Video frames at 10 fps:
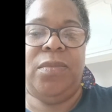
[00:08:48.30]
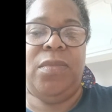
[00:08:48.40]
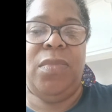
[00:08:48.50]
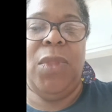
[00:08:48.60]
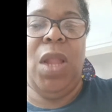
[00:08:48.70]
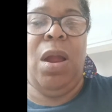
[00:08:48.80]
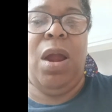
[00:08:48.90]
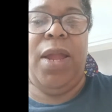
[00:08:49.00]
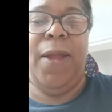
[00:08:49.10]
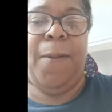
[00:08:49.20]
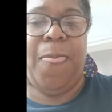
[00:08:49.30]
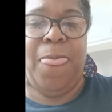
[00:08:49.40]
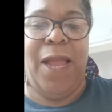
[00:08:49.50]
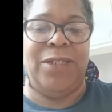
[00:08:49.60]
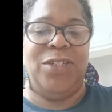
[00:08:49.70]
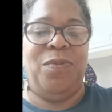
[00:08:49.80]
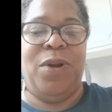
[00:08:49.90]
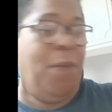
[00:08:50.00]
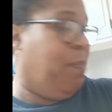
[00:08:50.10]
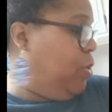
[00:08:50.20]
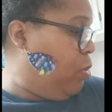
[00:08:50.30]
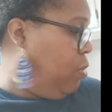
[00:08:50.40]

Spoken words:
All right. I just wanted to put on.